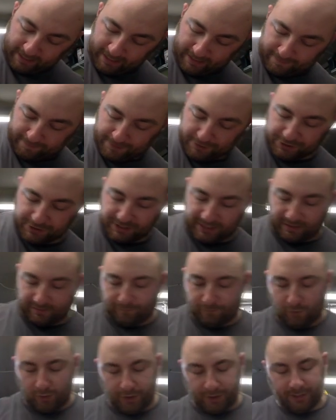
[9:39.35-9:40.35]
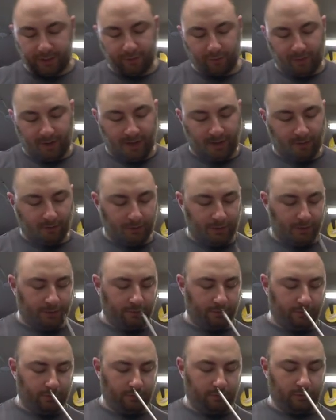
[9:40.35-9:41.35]
and then just kind of work it around
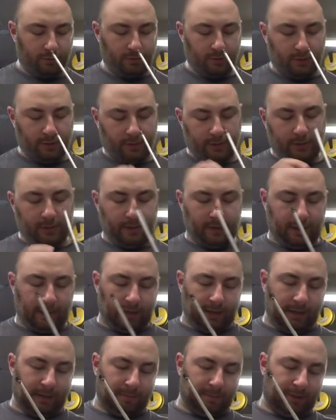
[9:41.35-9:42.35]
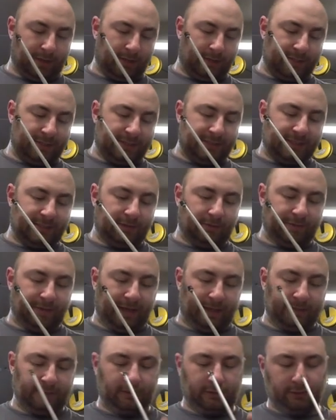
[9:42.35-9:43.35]
until
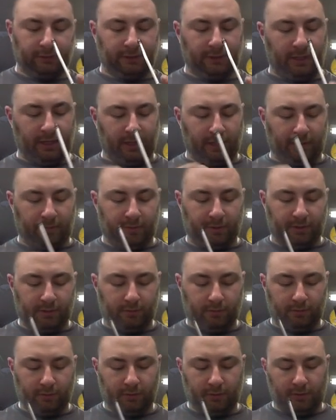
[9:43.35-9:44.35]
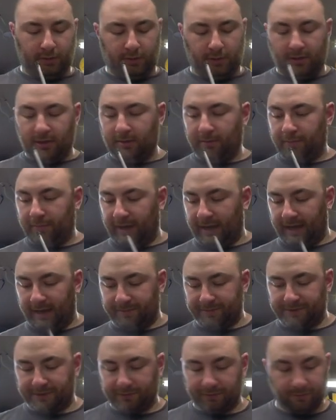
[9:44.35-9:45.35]
that little nub
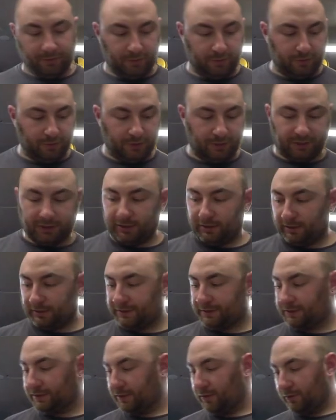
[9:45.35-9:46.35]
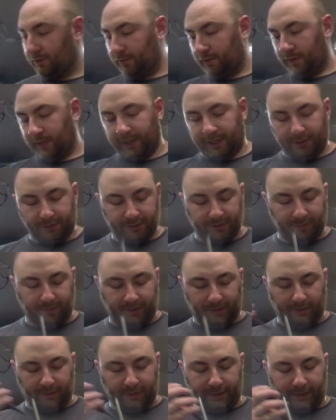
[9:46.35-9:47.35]
pops through. You can also use a
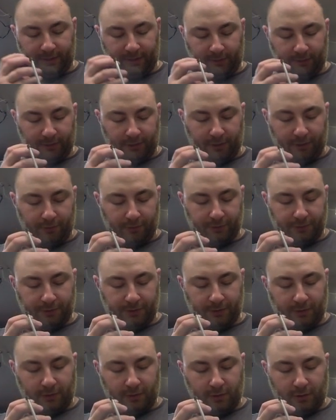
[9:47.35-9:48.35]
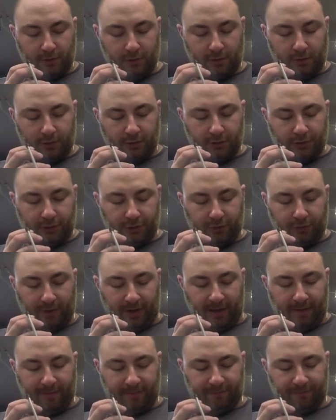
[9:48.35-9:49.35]
pair of needle nose to
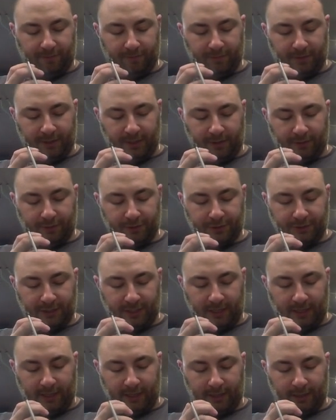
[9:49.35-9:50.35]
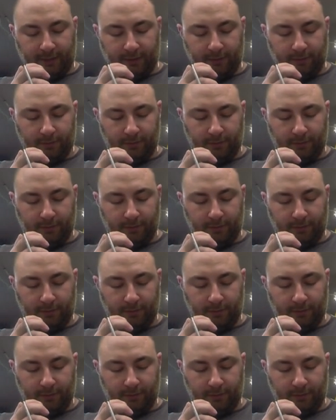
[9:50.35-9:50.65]
grab it from the other side,